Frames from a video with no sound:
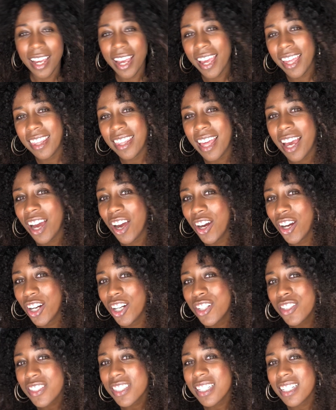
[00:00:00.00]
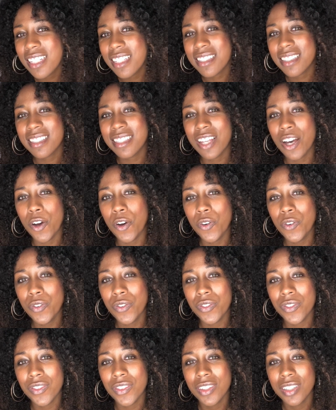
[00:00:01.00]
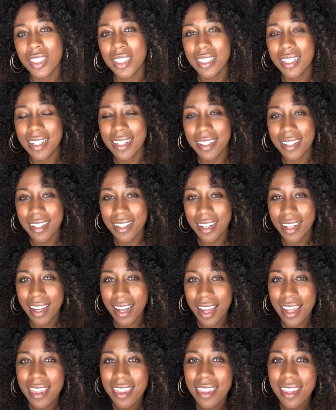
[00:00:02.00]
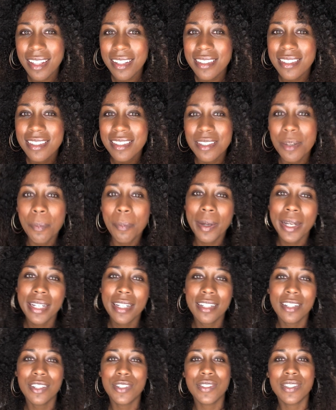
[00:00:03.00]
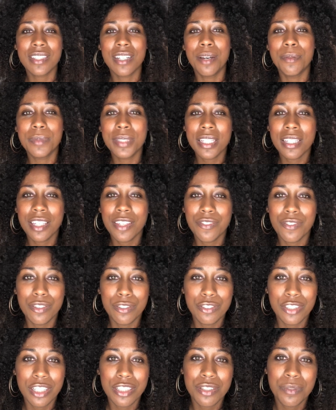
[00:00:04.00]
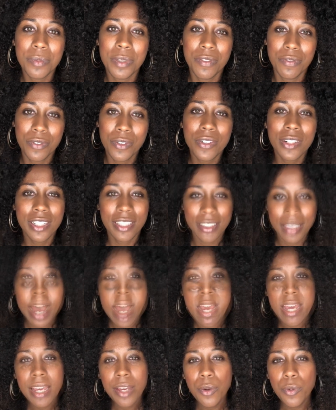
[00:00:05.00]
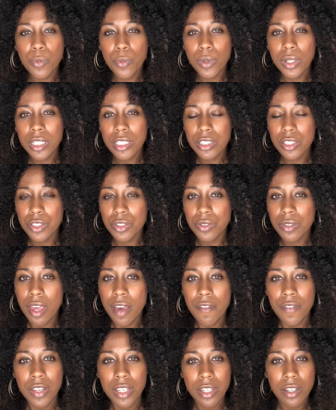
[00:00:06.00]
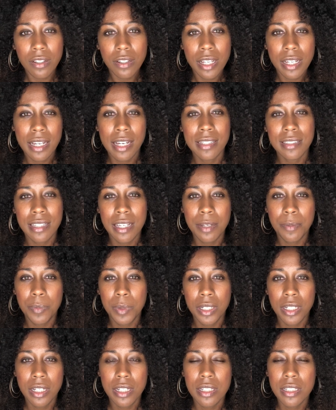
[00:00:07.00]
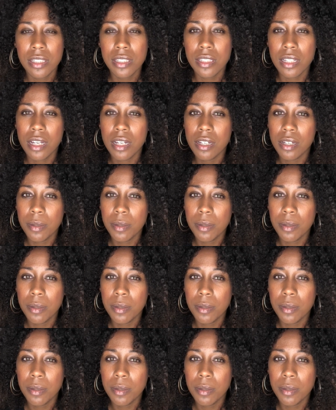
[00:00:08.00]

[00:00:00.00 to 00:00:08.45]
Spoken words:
And that hurts in itself. And then somebody else comes and give you judgment for it. I wanted to do that video, like I said, because